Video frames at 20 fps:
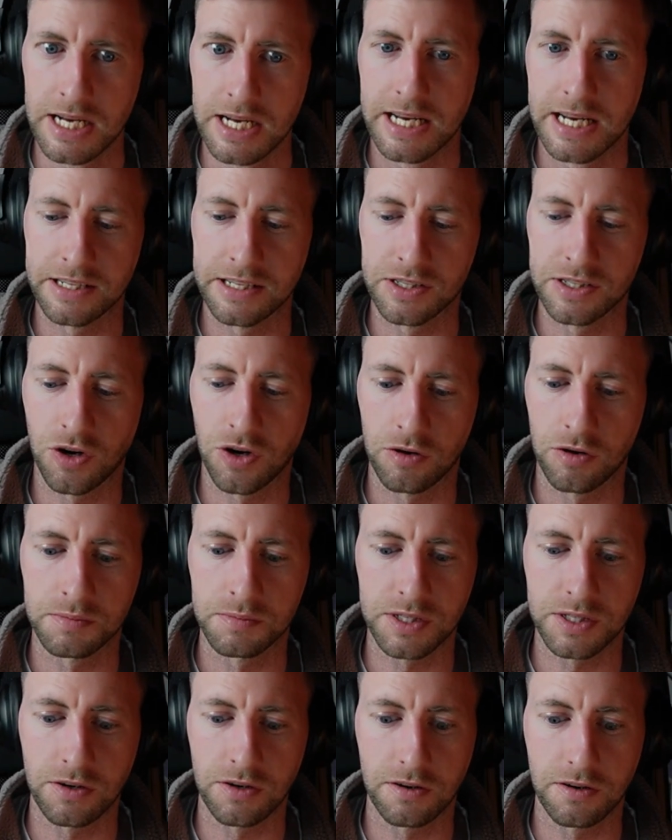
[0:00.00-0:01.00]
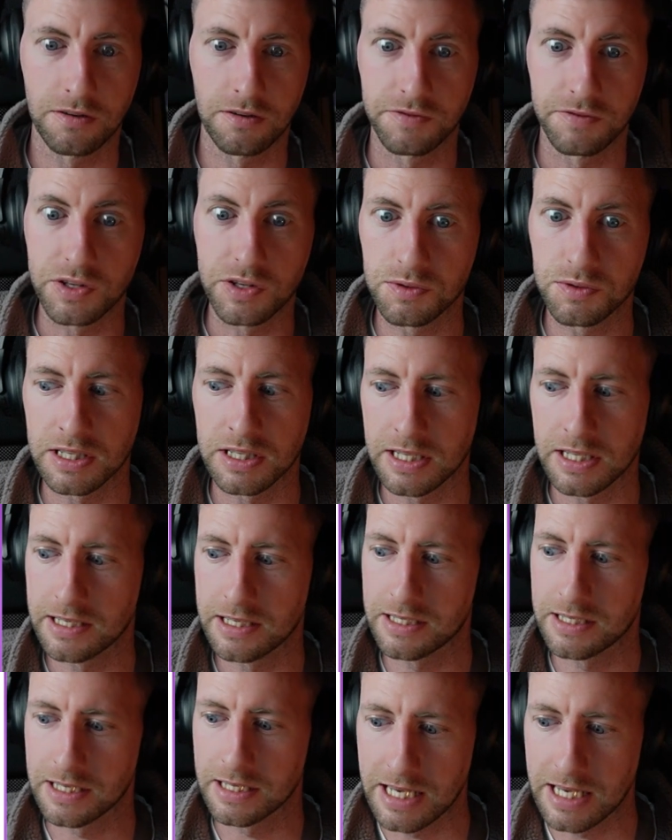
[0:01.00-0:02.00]
in terms of using
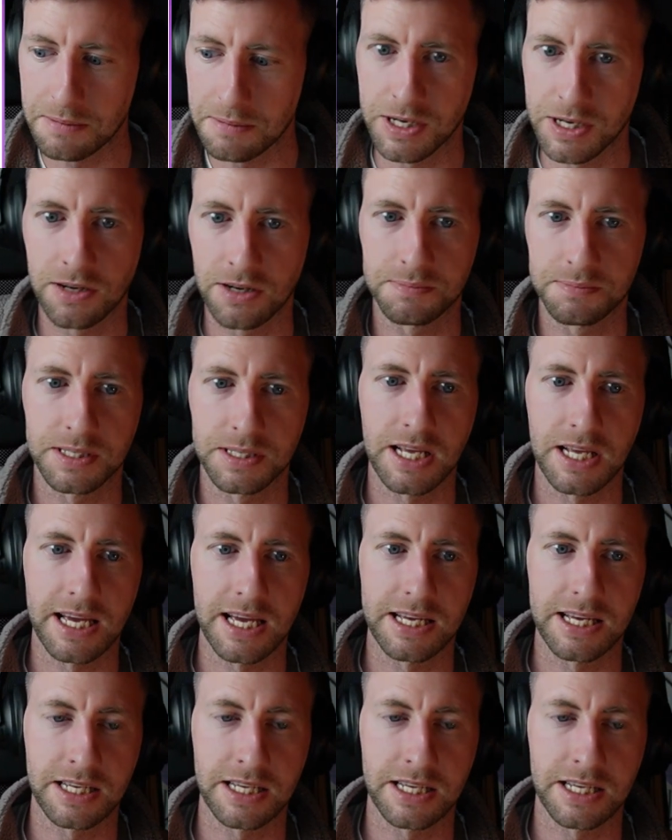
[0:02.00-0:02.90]
this and keeping it up to date.